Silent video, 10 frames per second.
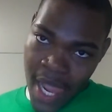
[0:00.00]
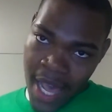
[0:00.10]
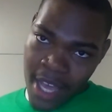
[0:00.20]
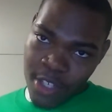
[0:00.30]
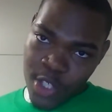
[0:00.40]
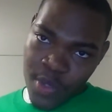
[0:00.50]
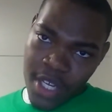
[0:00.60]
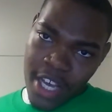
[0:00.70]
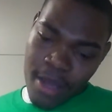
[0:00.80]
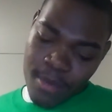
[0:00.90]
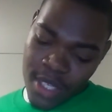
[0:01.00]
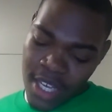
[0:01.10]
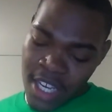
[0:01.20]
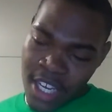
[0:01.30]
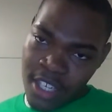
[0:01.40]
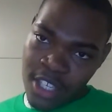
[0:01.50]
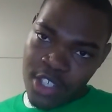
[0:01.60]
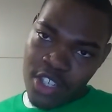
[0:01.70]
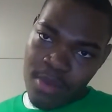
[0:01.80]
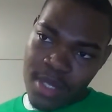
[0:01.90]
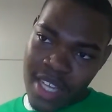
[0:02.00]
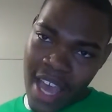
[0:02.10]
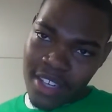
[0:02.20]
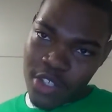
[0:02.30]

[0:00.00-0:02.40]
and Judy comes in, and she was like,